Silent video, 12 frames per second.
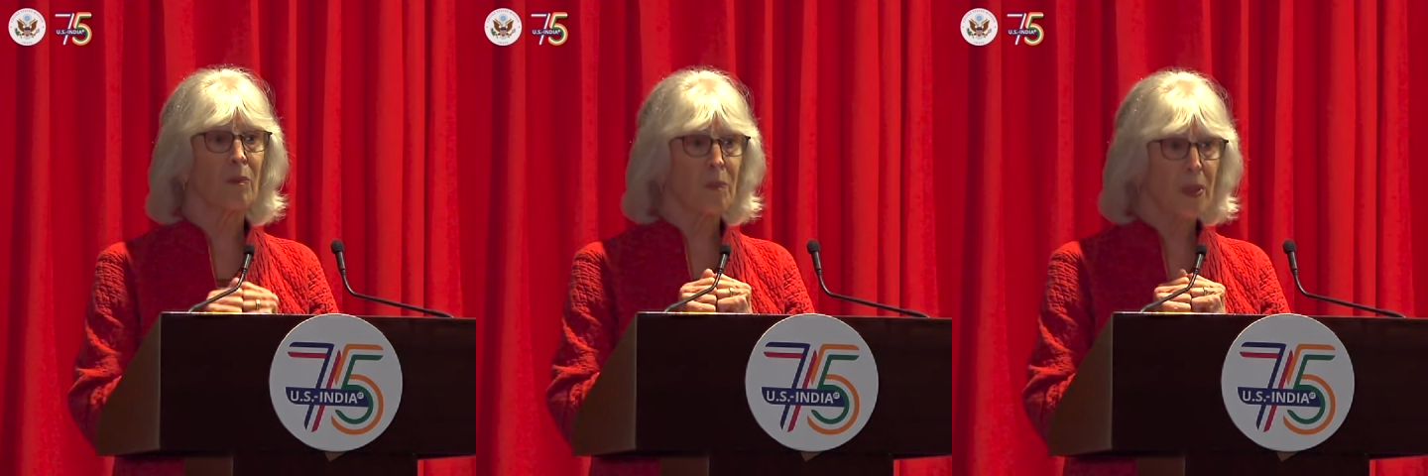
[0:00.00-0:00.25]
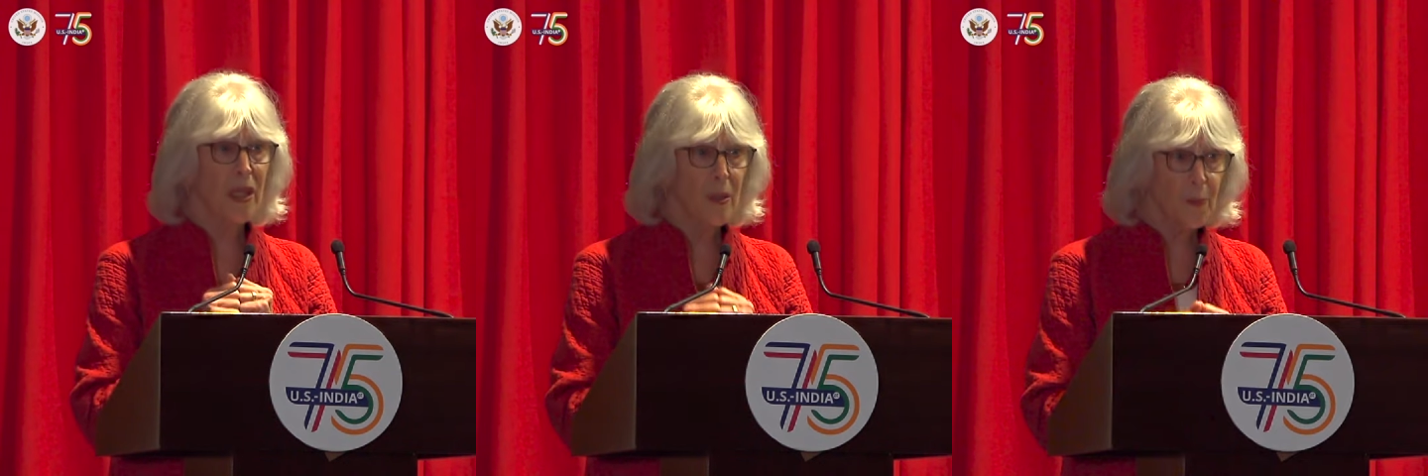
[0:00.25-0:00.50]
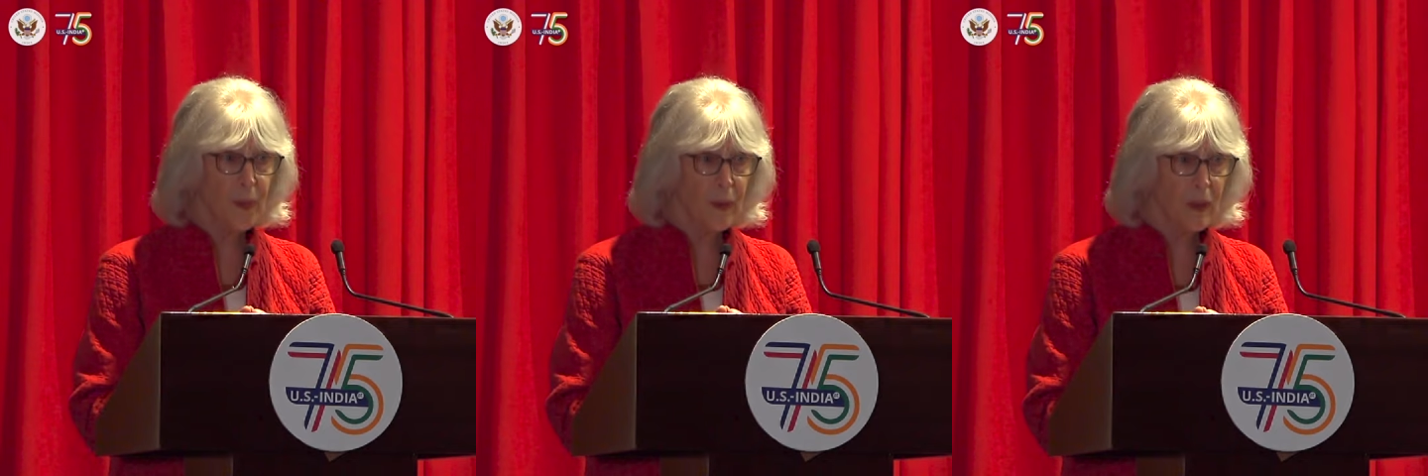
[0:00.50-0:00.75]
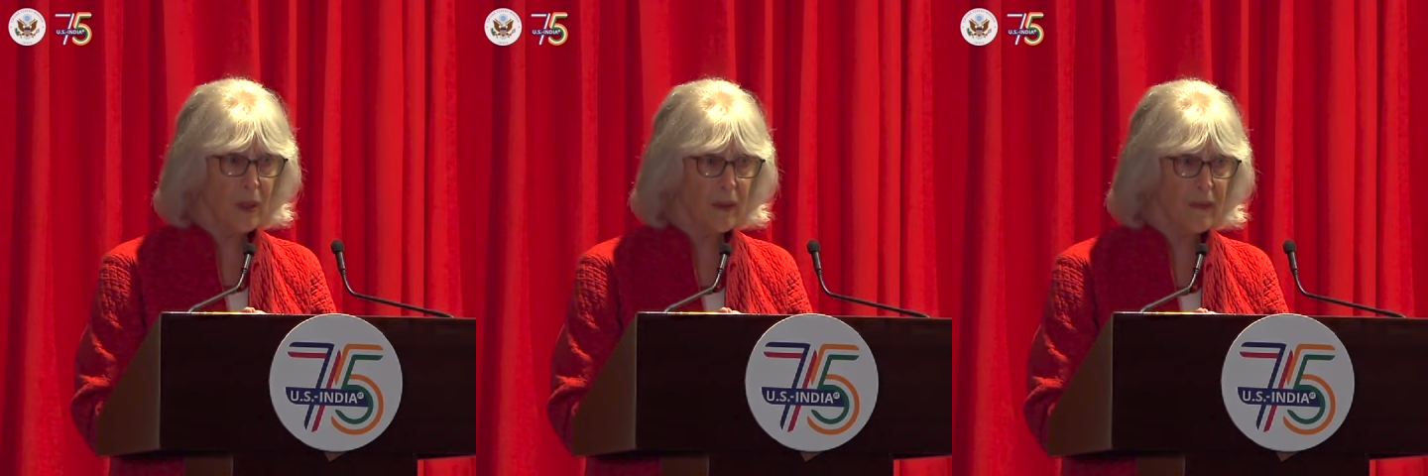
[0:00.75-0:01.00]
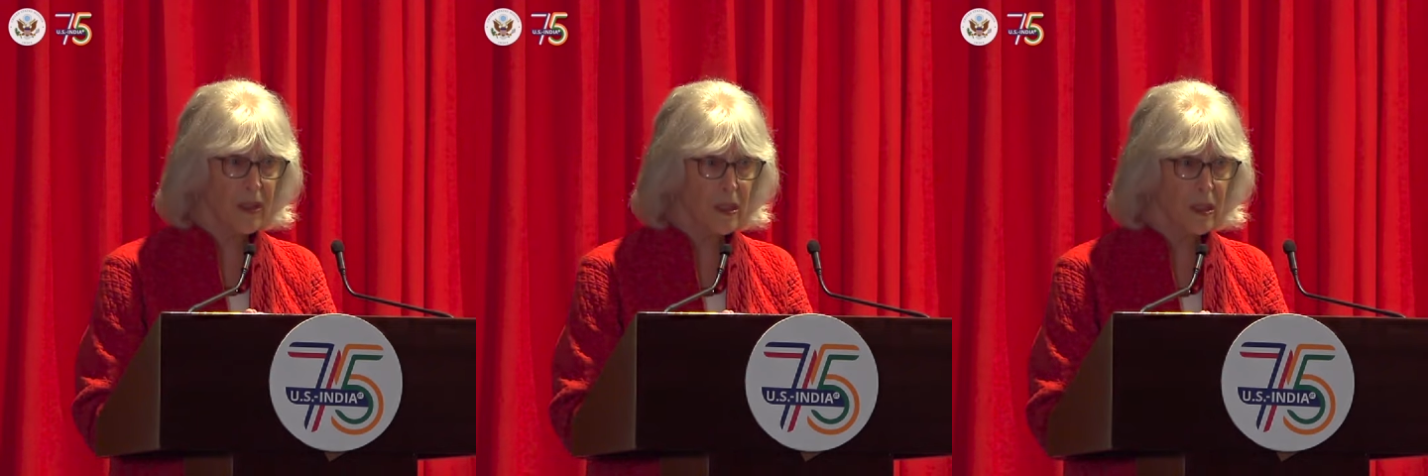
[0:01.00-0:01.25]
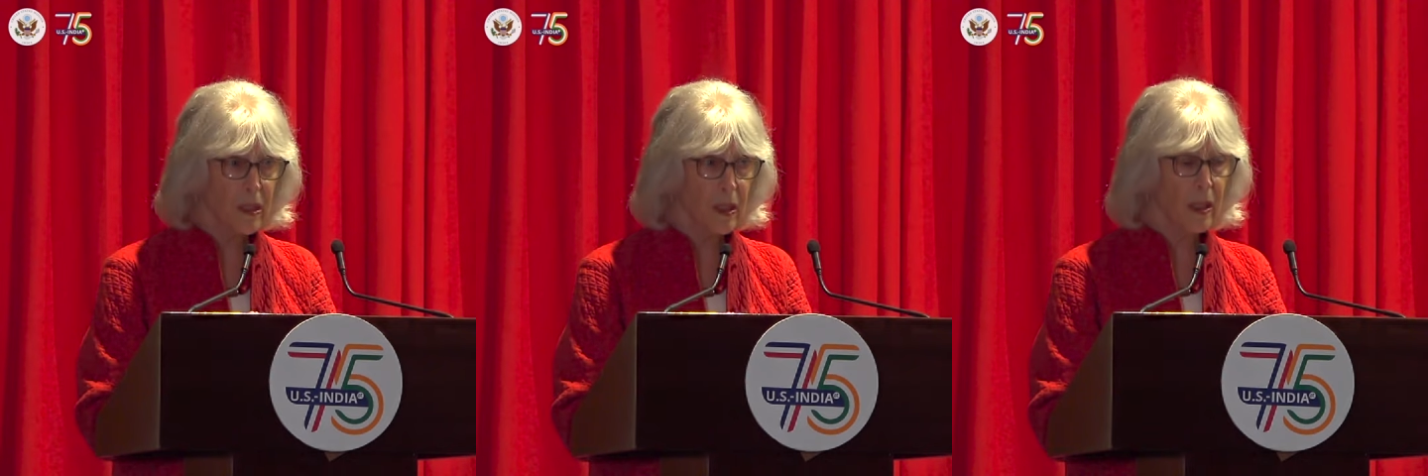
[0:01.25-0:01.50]
people of
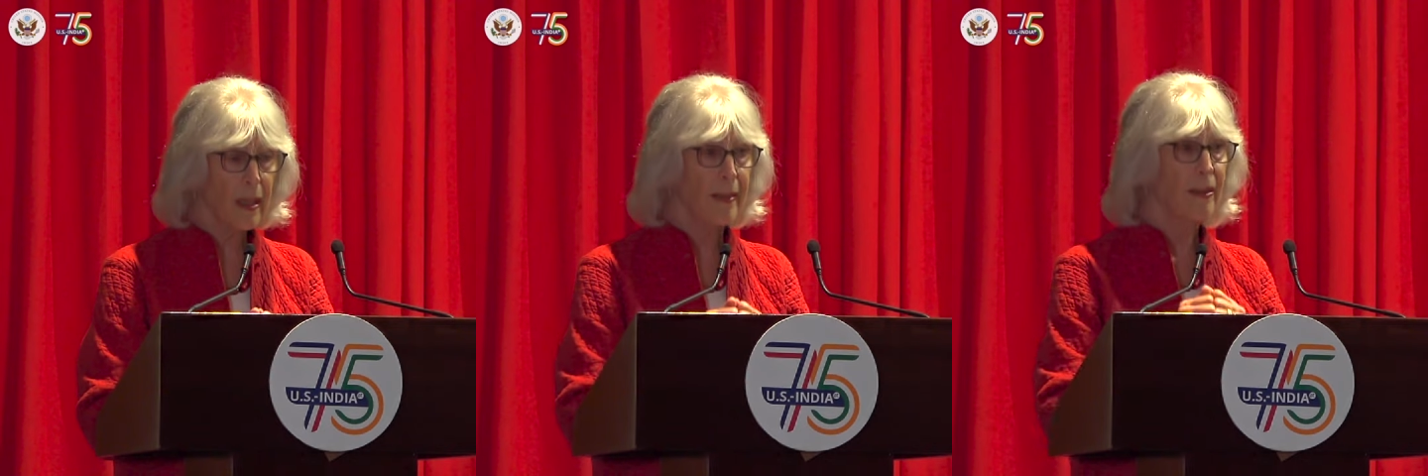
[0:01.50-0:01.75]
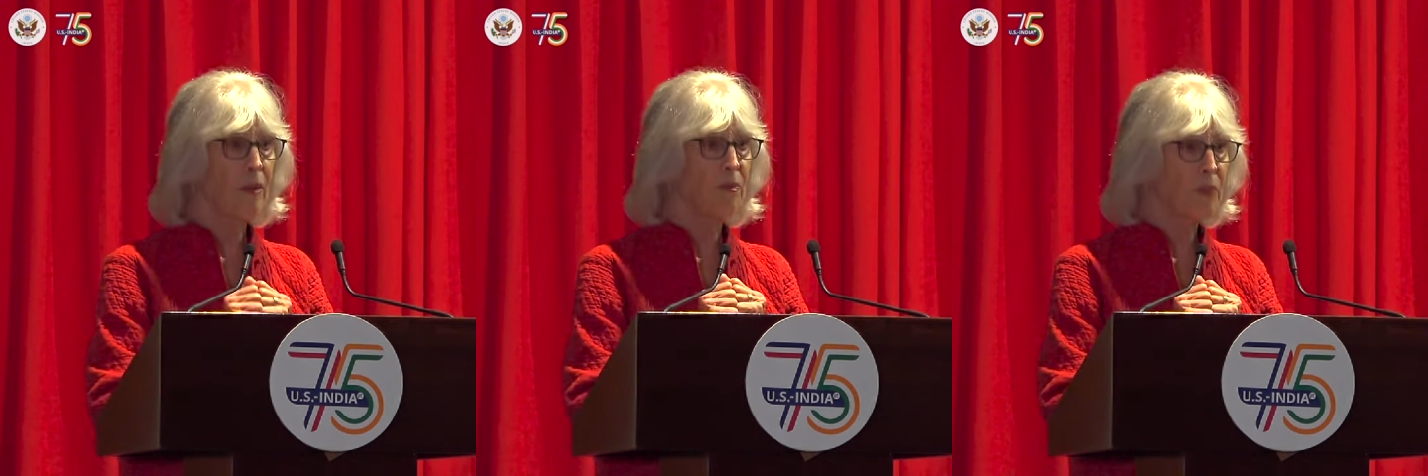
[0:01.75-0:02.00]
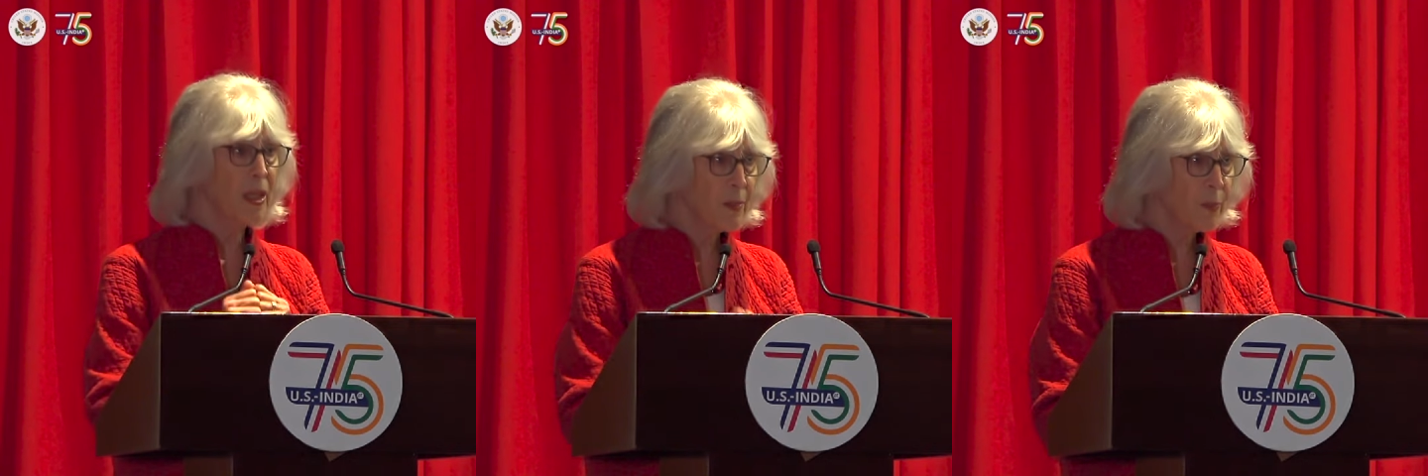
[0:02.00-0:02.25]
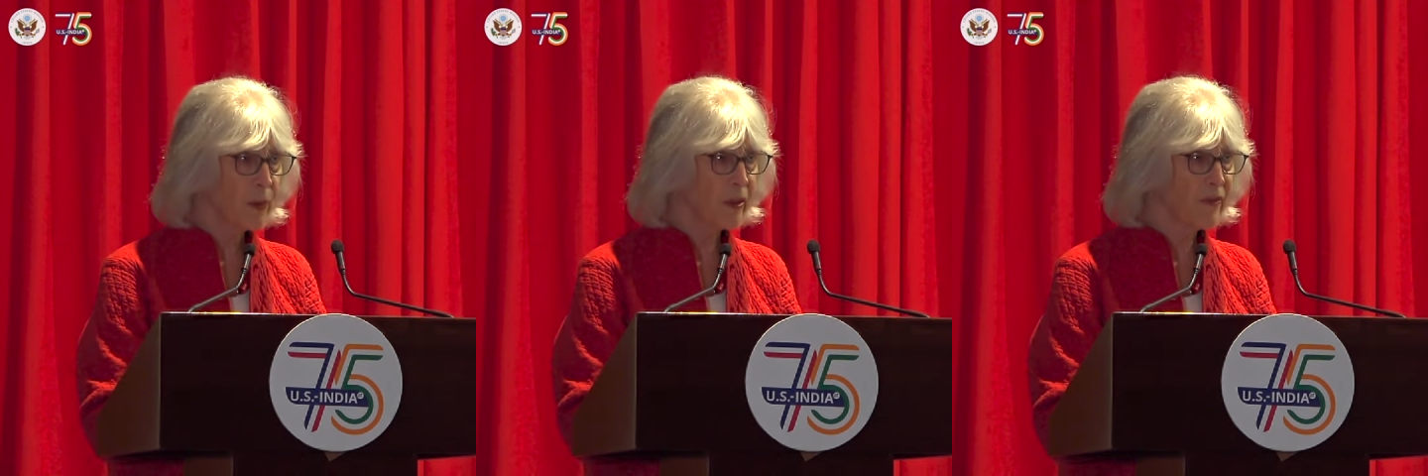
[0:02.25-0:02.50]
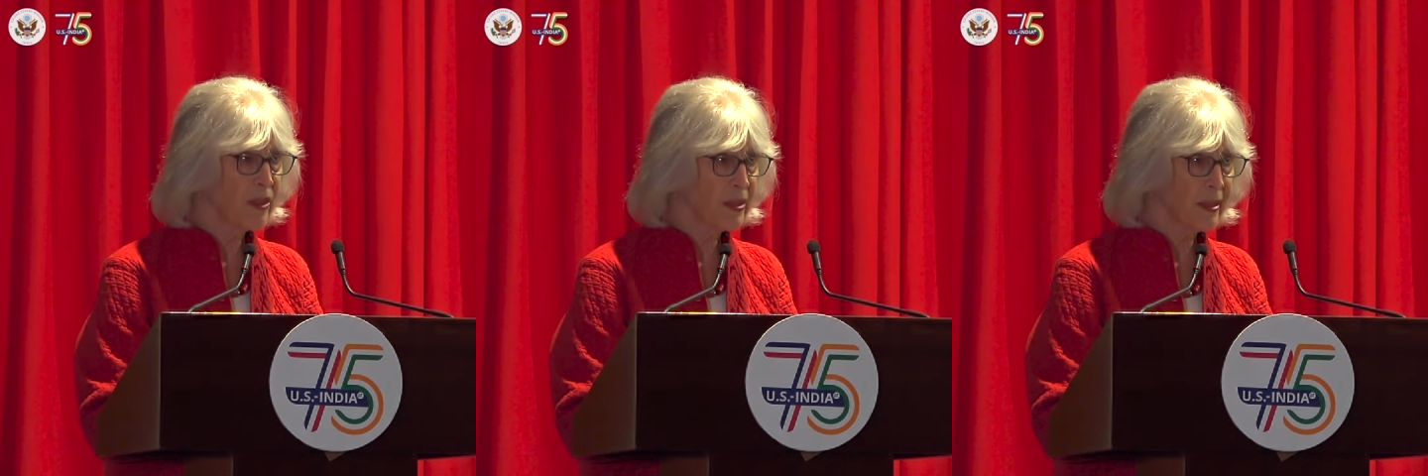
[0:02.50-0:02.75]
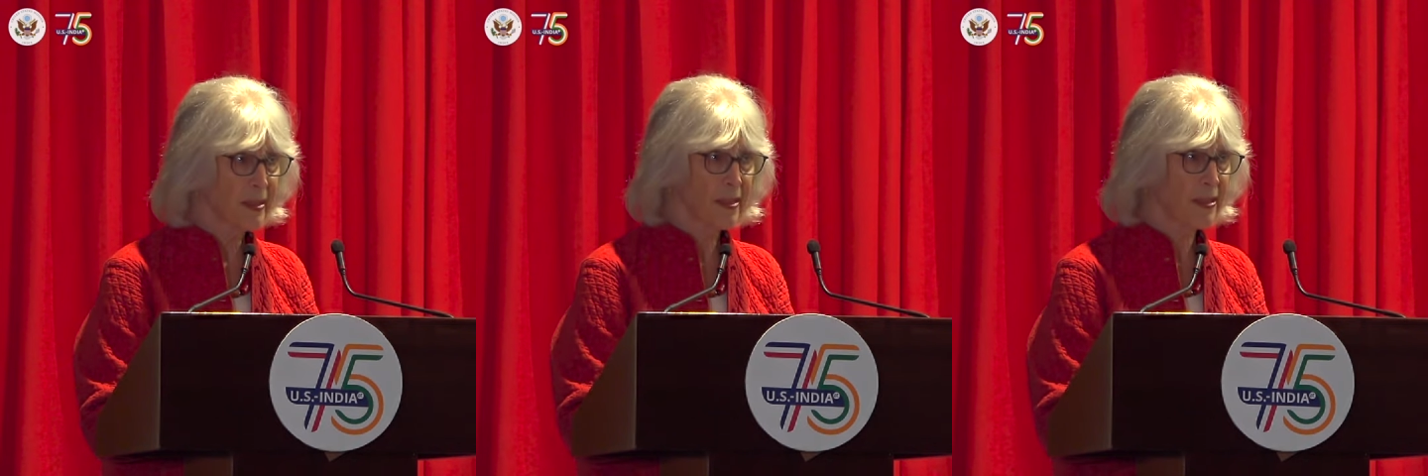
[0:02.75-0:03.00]
India and the people of the
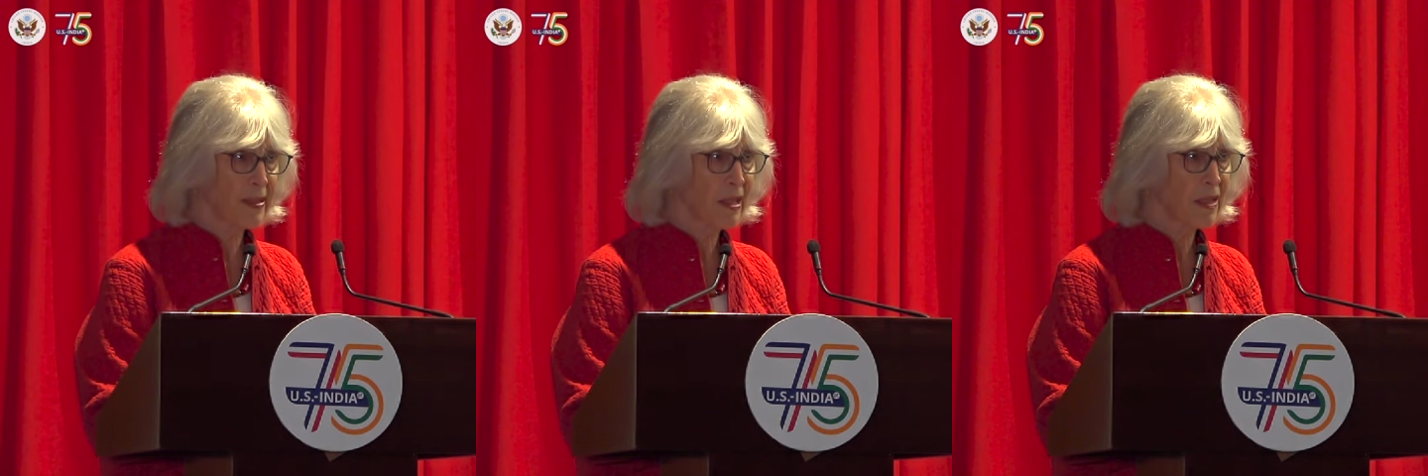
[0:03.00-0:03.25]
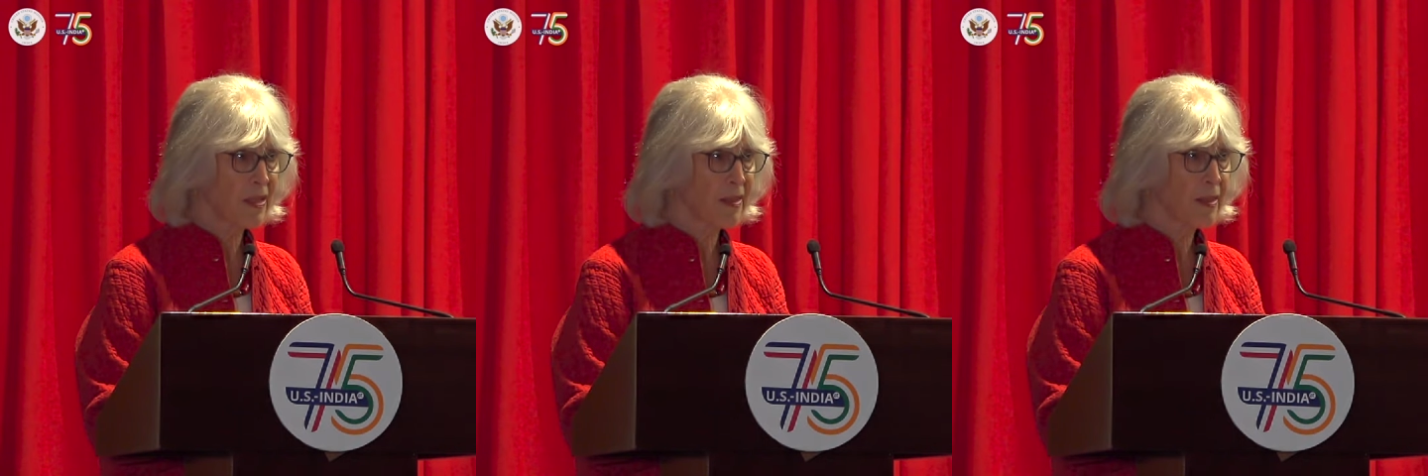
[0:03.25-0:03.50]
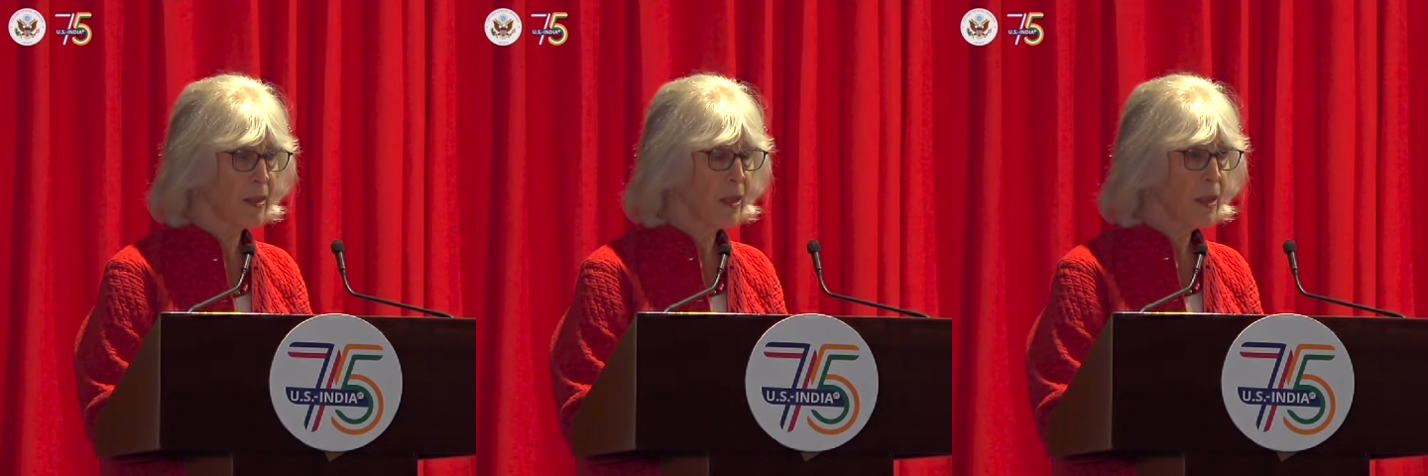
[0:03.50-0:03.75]
United States.